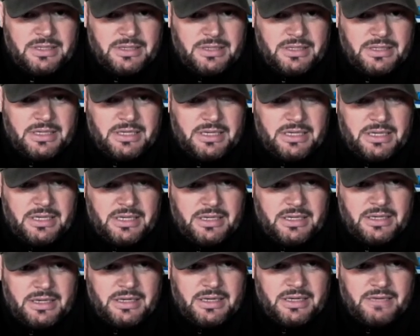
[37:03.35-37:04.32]

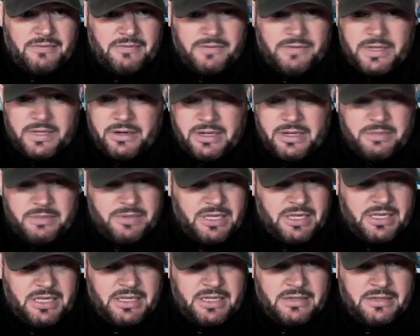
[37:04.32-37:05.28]
they have flared up
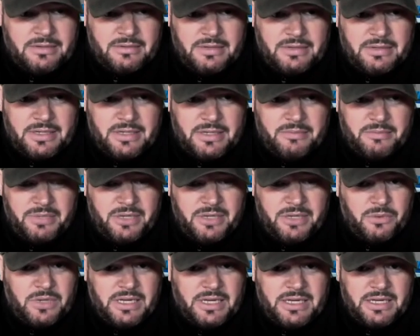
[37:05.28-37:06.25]
again in a
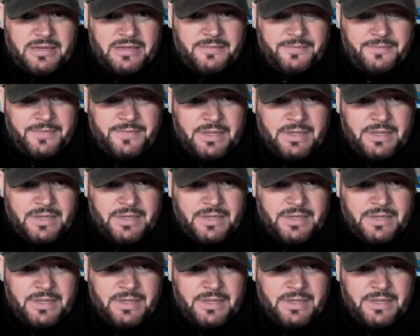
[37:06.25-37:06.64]
big way.